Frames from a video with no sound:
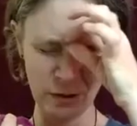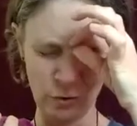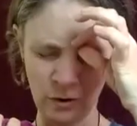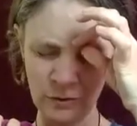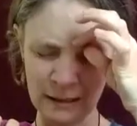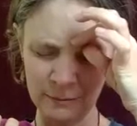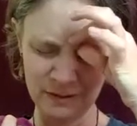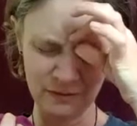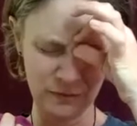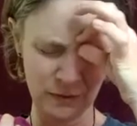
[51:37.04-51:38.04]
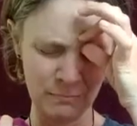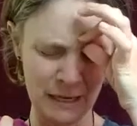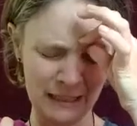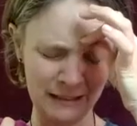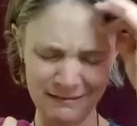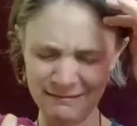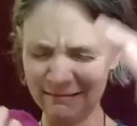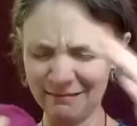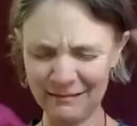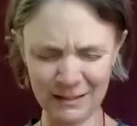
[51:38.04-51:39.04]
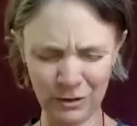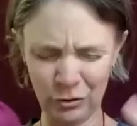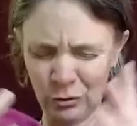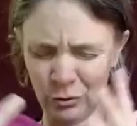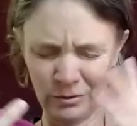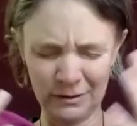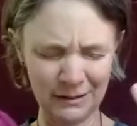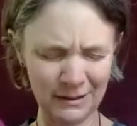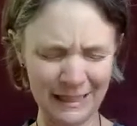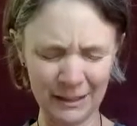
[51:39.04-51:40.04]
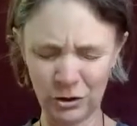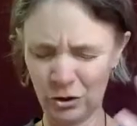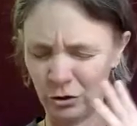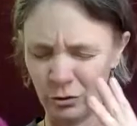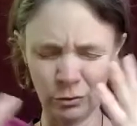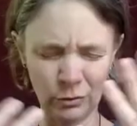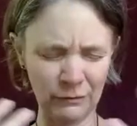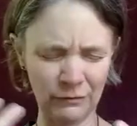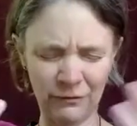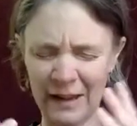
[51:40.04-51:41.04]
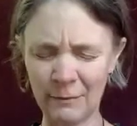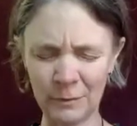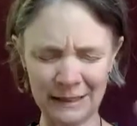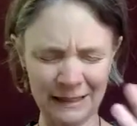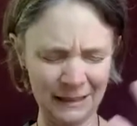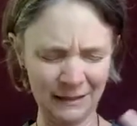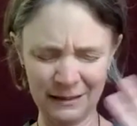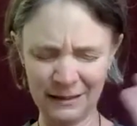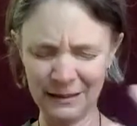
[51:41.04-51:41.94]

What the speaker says: grown-ups from my like school family